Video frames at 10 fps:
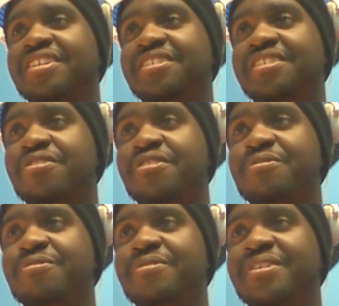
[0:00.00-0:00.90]
You
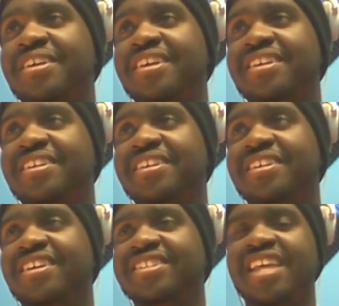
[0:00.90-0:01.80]
know,
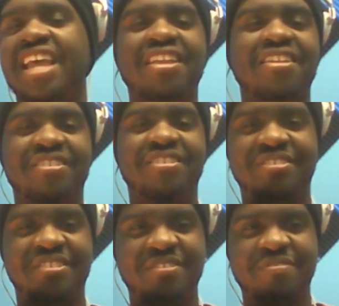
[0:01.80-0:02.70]
cause they done.